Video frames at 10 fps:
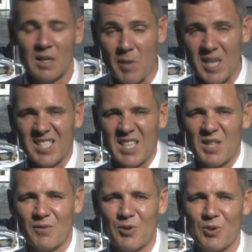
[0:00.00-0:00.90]
The best
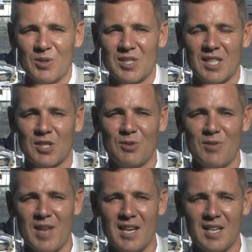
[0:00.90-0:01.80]
lender, of course, guess who
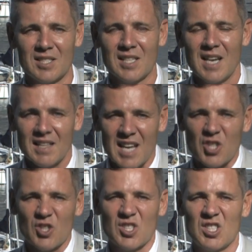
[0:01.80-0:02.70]
that is?
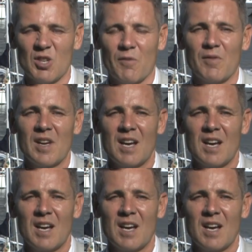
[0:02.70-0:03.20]
That's yourself.